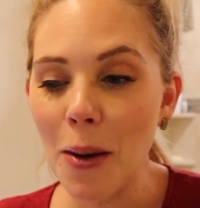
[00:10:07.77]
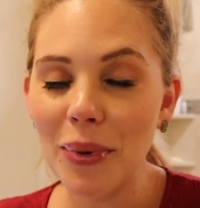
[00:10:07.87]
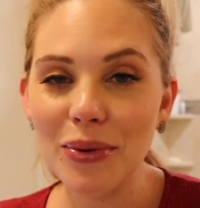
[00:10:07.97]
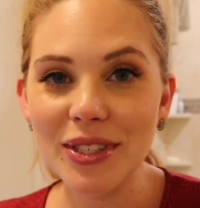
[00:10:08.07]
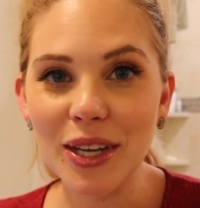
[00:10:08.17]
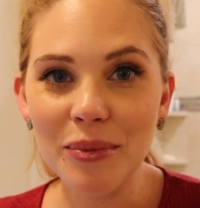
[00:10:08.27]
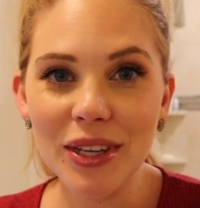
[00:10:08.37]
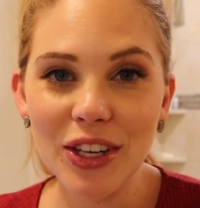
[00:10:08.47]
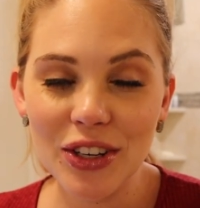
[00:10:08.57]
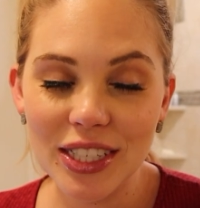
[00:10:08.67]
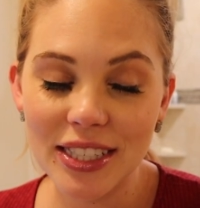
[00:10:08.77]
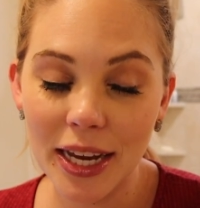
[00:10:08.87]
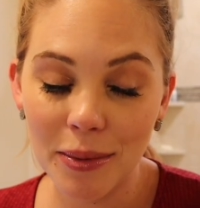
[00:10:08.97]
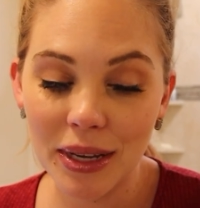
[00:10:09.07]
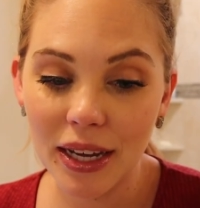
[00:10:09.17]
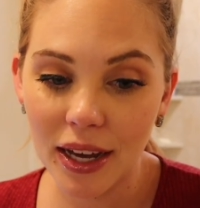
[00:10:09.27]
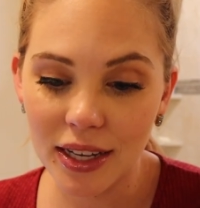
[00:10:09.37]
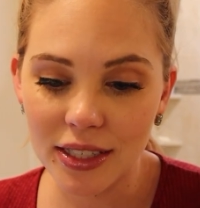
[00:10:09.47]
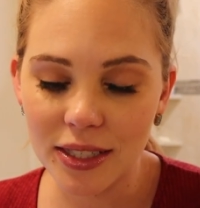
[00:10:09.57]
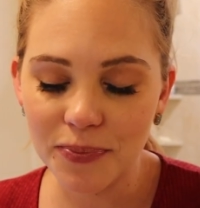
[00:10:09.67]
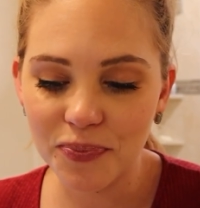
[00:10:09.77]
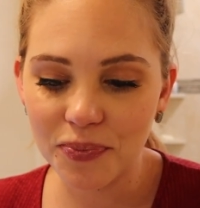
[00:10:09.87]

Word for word: But I was coming in here to say because,